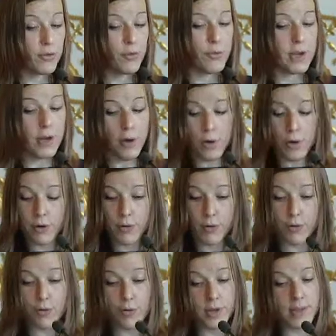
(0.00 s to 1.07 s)
you will
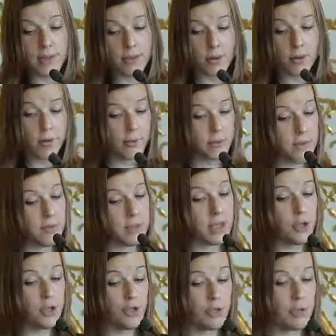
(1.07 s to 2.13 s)
also create a
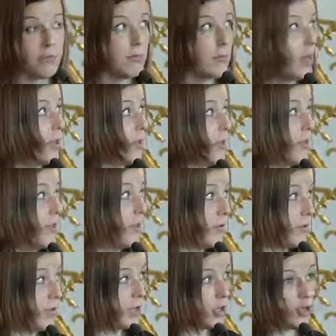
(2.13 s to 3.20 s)
sensation, and this
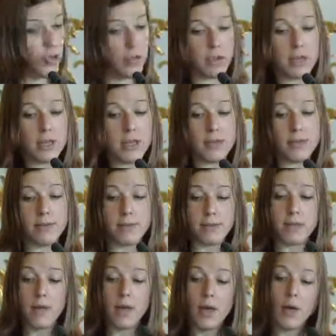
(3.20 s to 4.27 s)
sensation
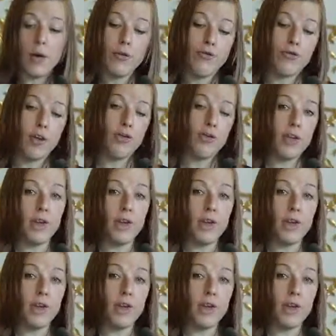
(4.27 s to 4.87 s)
is a touch